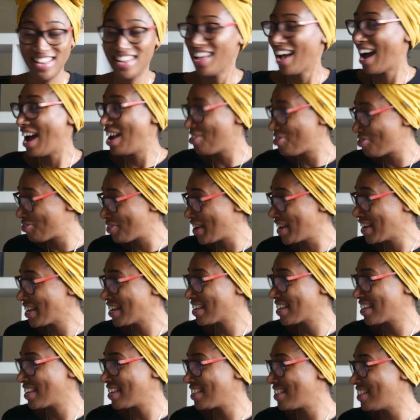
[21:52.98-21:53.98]
I
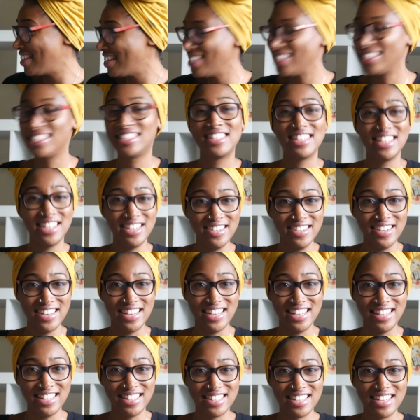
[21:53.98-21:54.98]
think this
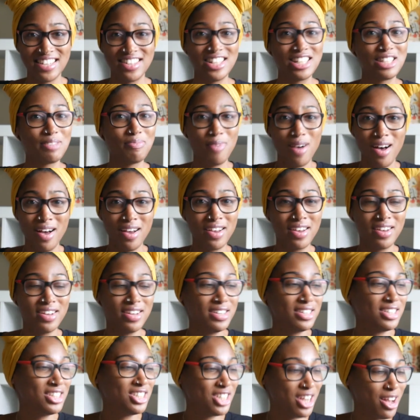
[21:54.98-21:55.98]
series, this
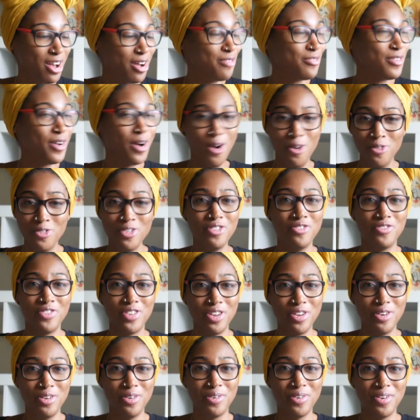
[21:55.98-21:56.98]
manga shelf
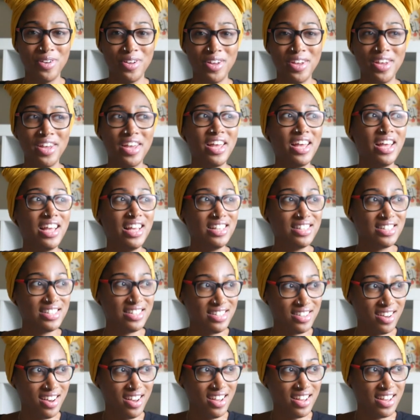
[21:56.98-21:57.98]
overview, is
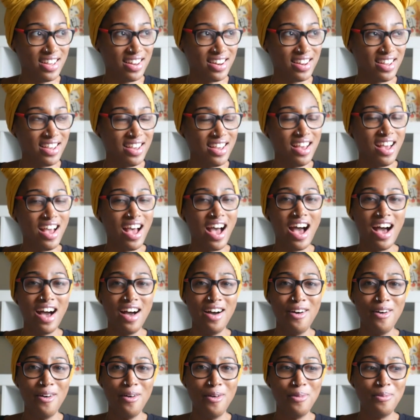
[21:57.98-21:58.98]
done.
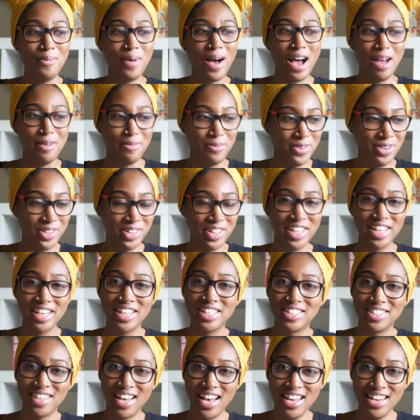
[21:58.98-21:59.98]
I'm really
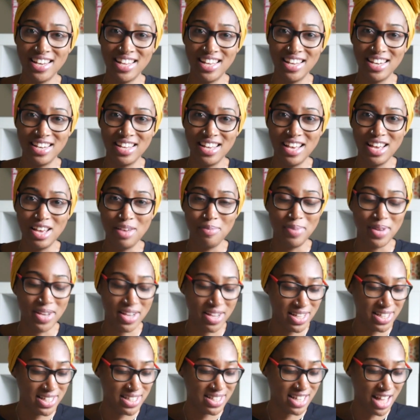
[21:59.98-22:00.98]
excited
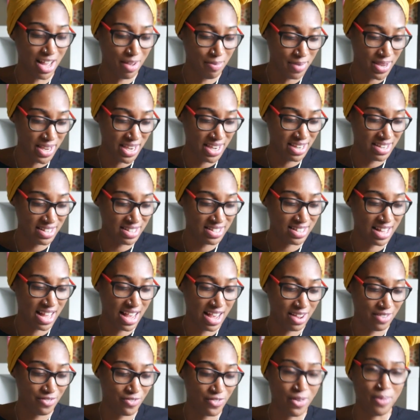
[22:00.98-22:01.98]
because that means
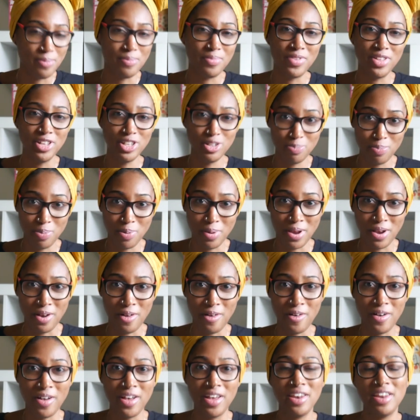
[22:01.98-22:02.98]
that from this point
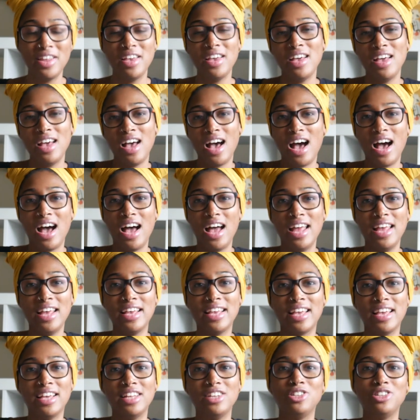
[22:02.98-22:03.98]
on, I
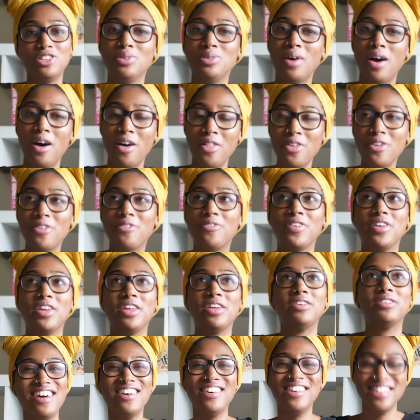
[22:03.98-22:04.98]
can other
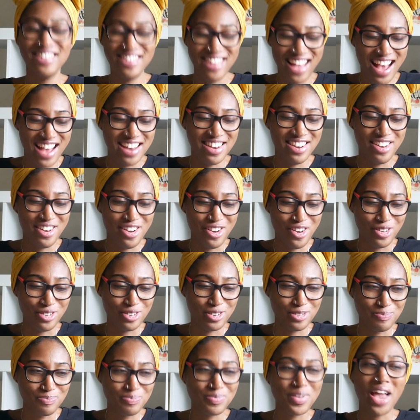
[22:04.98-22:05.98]
videos. On that
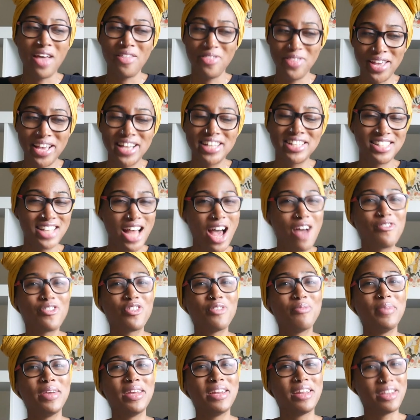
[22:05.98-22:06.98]
note, I think it's time for
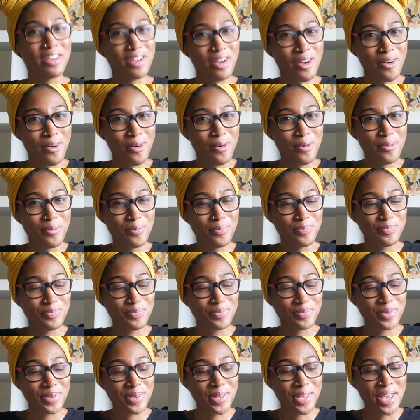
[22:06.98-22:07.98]
me to go,
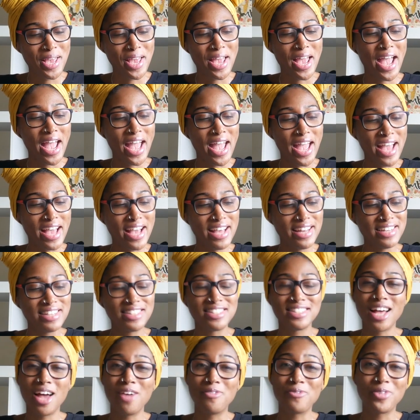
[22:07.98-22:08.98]
and it's
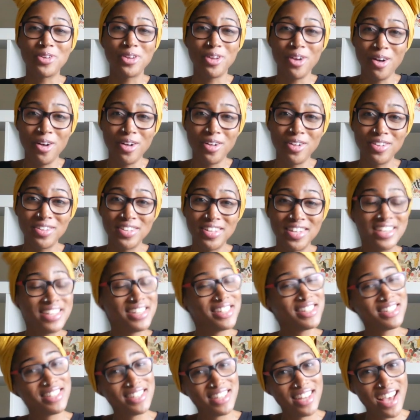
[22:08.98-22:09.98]
time for y'all
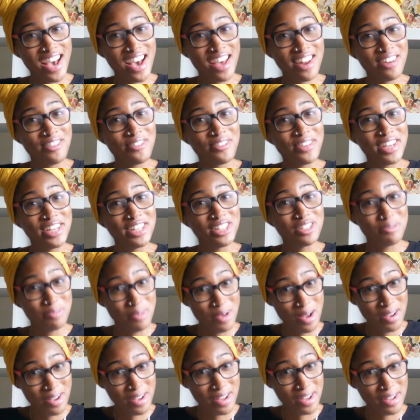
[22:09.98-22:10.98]
to sit down and read your
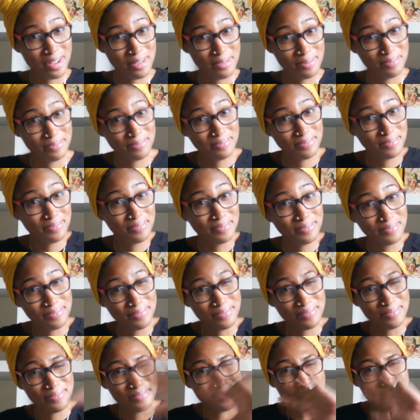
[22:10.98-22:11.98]
manga.
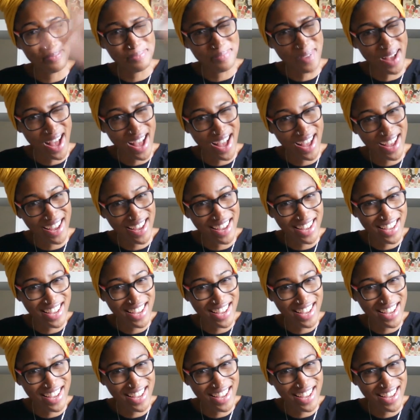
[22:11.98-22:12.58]
Bye.